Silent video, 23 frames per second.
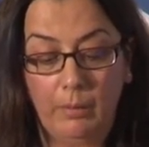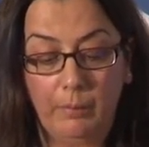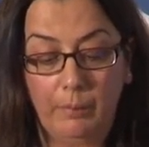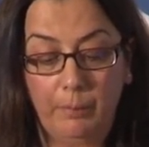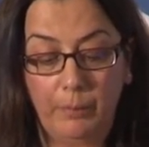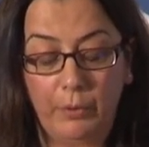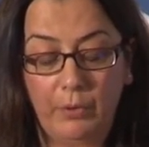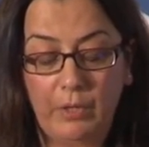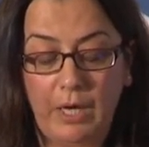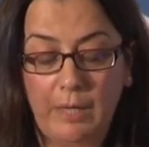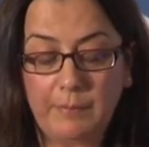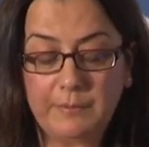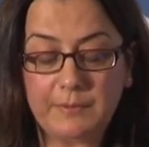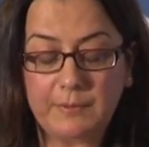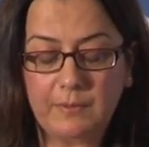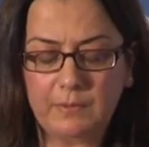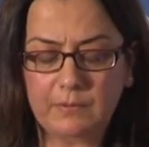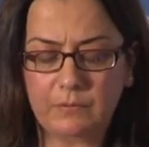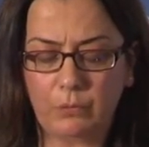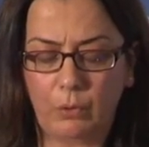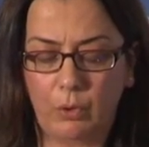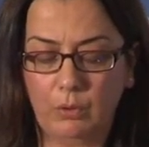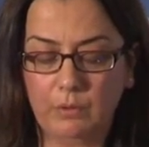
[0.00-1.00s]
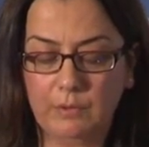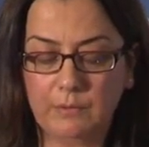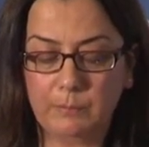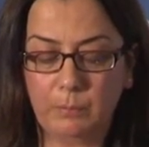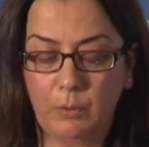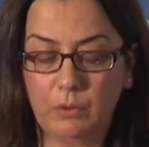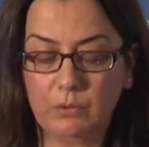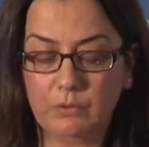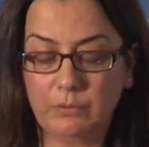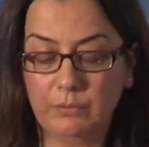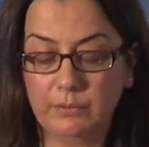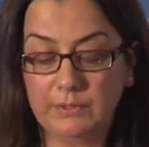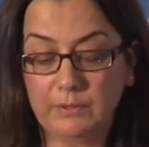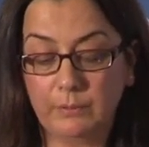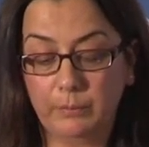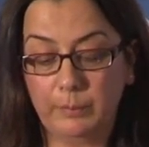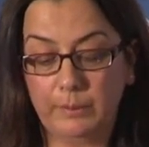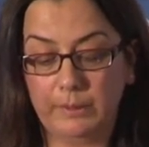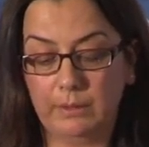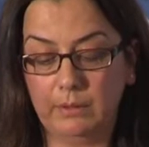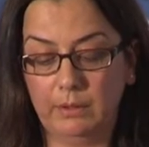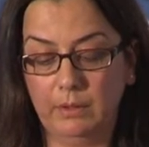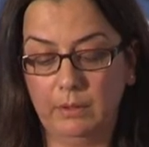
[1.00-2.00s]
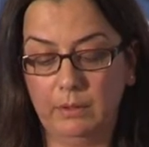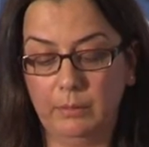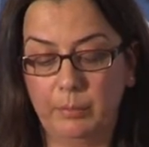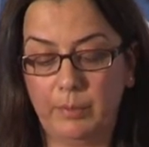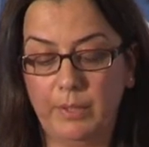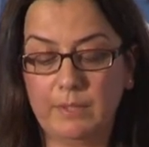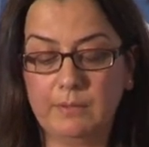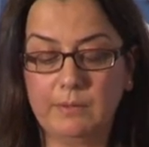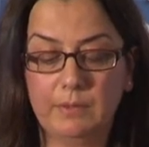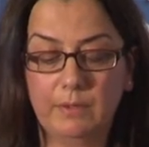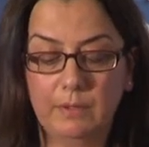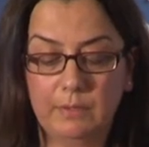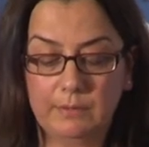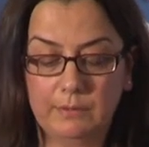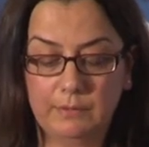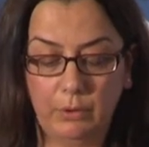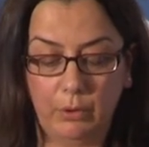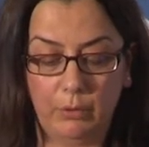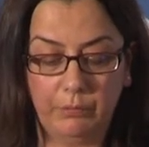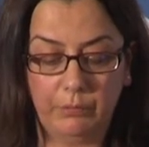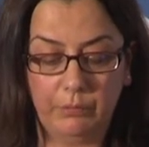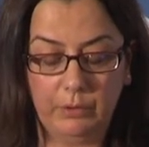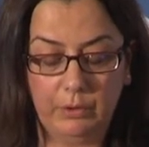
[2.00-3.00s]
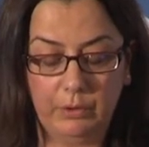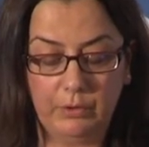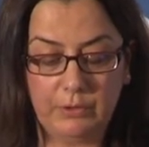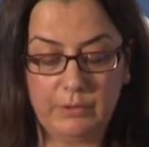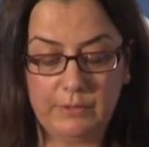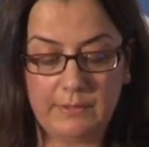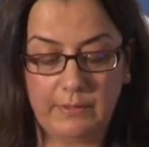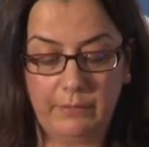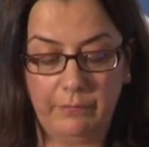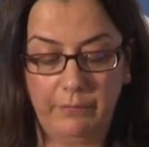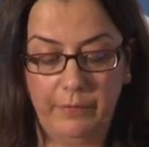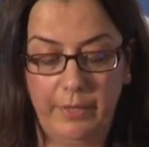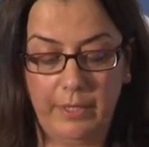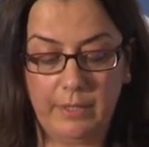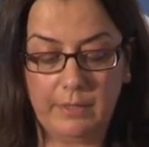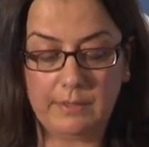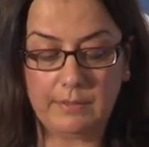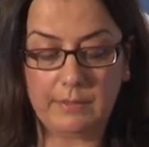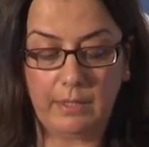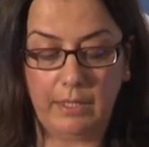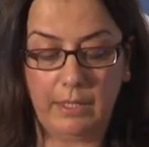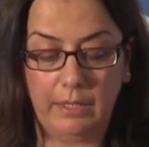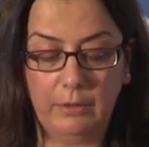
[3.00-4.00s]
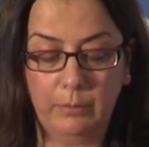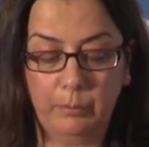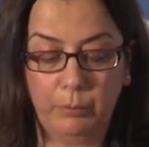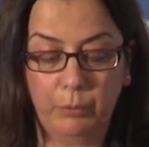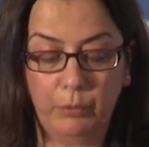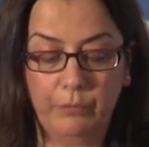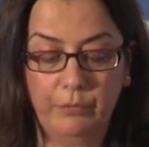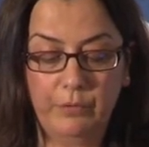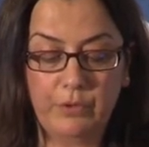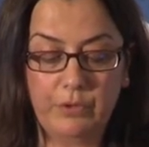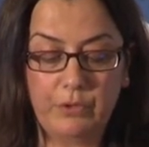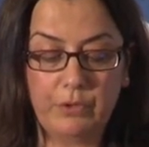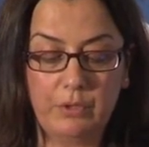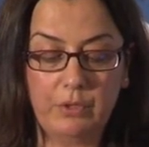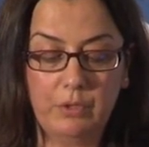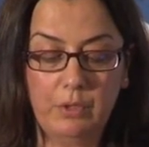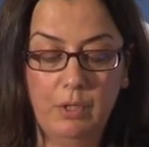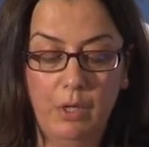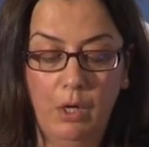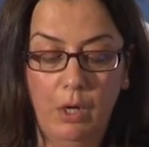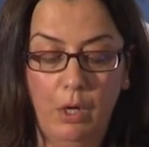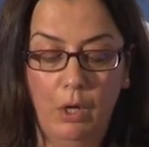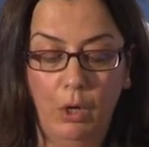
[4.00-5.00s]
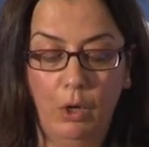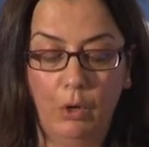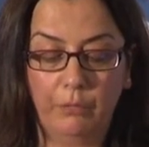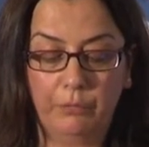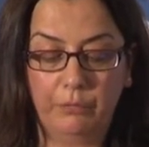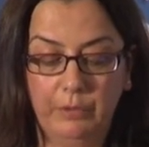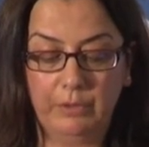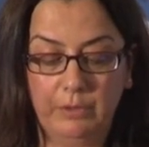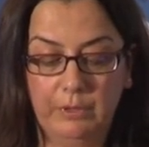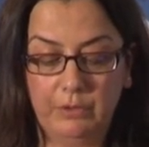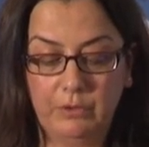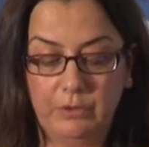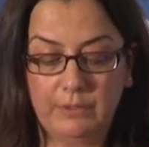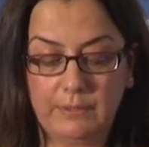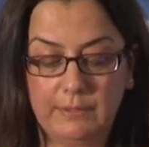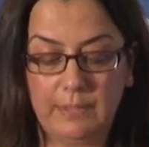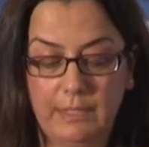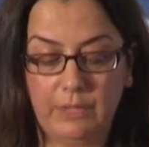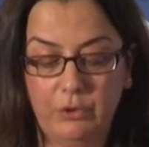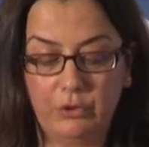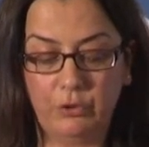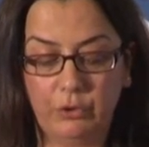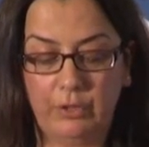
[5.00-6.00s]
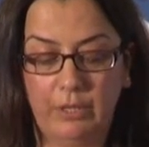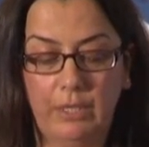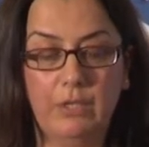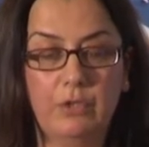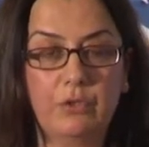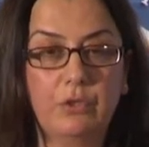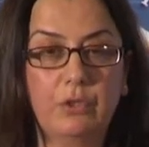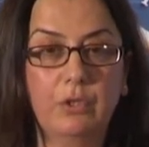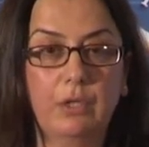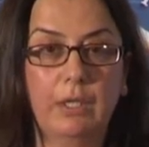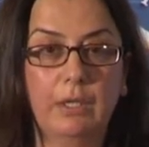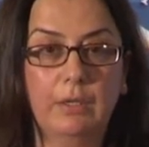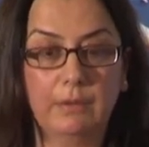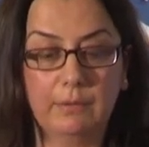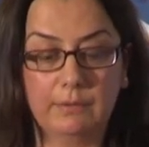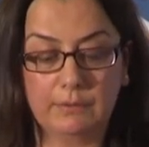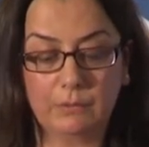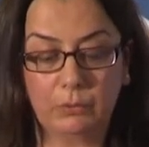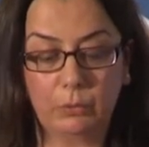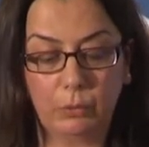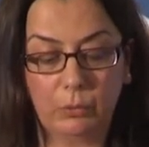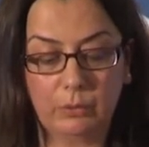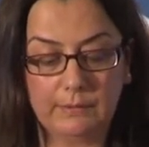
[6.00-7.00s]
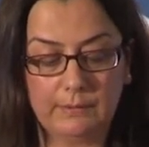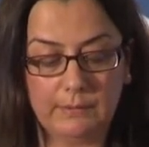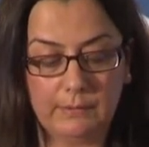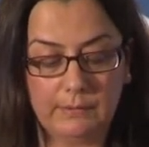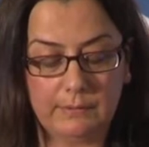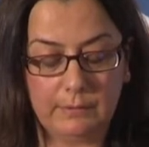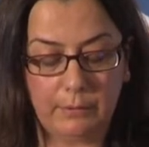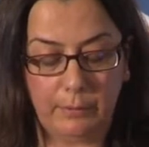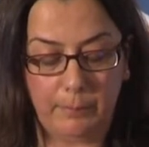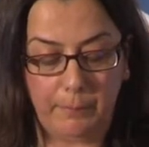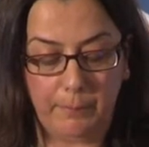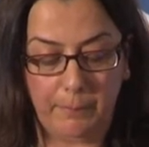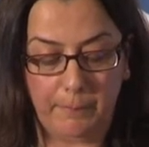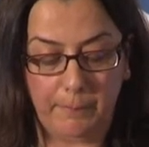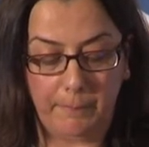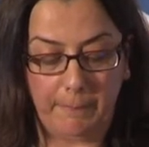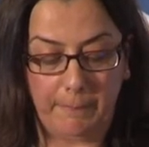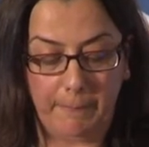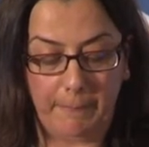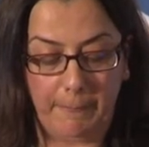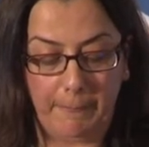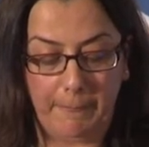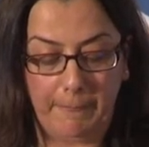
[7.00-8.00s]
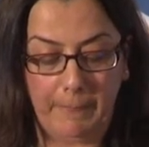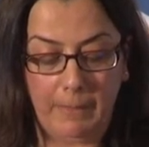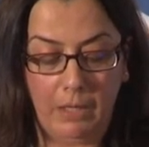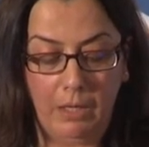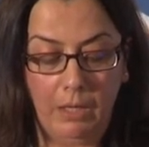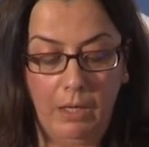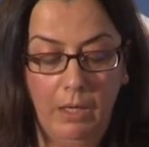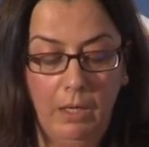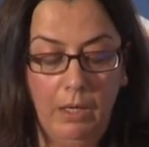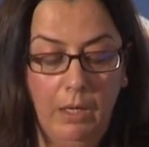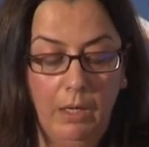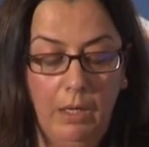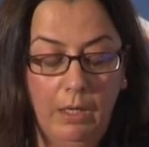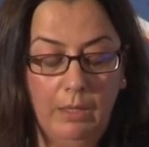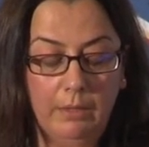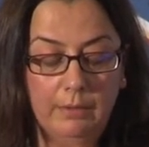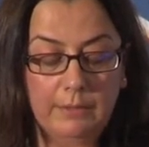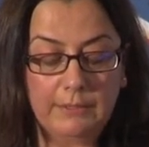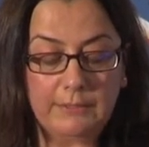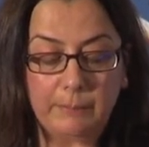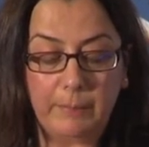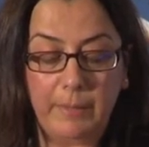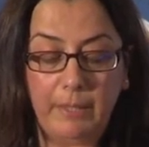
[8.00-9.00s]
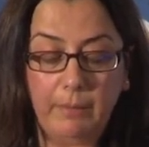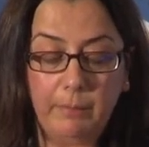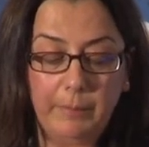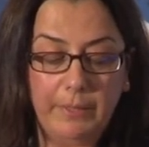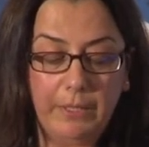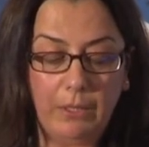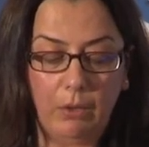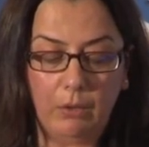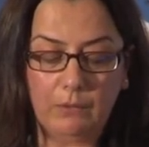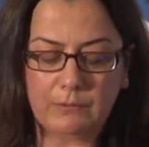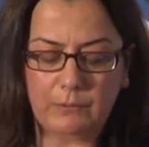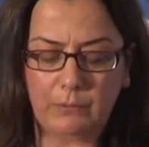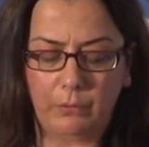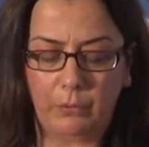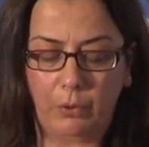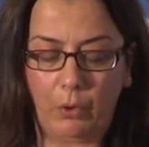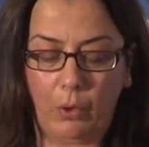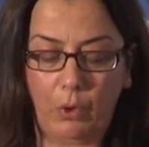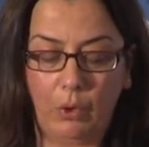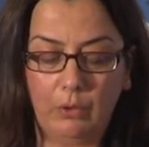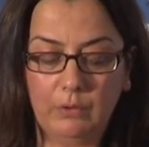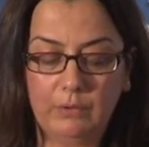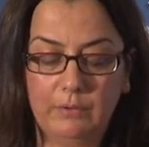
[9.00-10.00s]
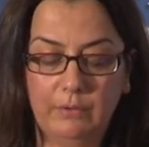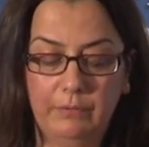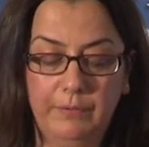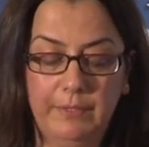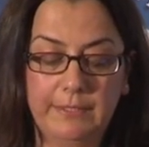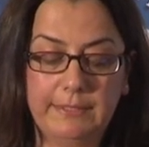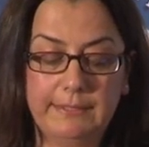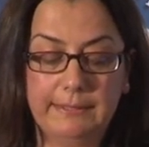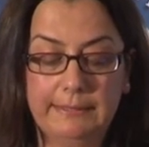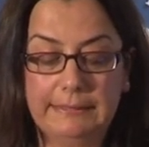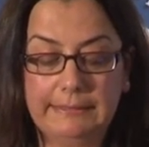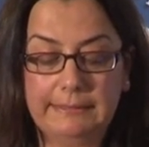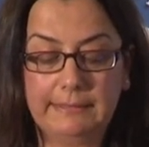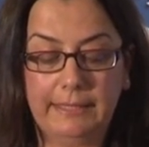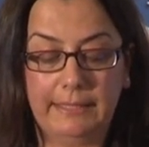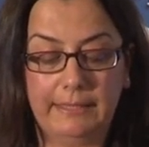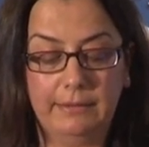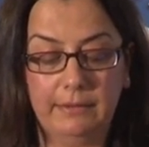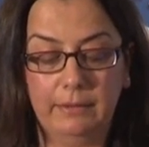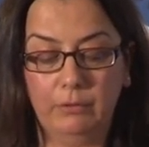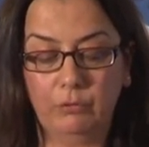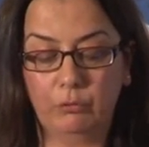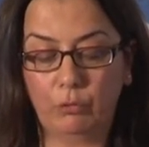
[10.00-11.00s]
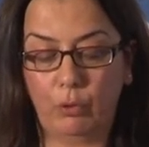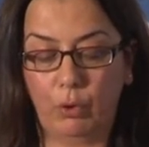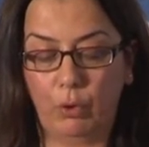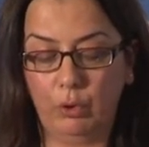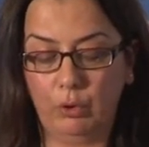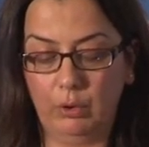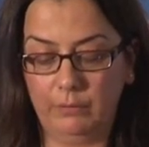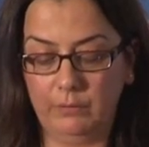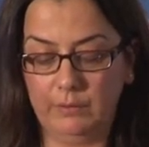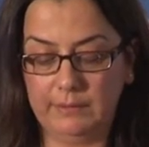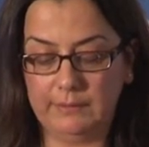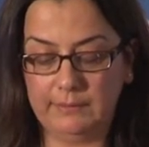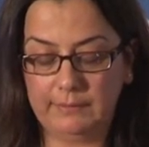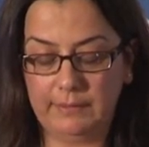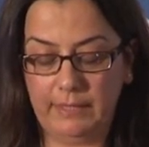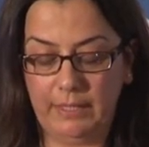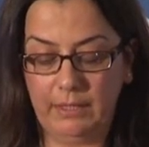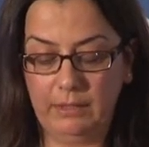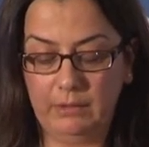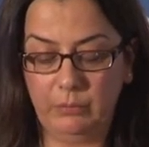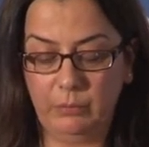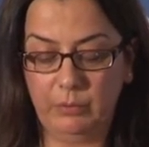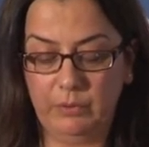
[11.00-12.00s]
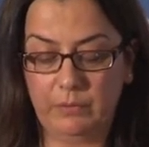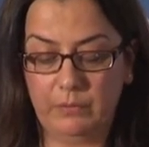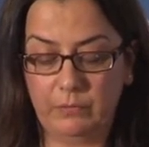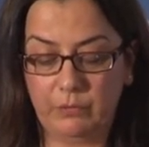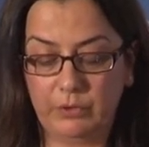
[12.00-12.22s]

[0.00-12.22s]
Perhaps this role is most visible in the Presidency of Religious Affairs and the provision of religious education in the school system. This may be also called the facilitating role of the state with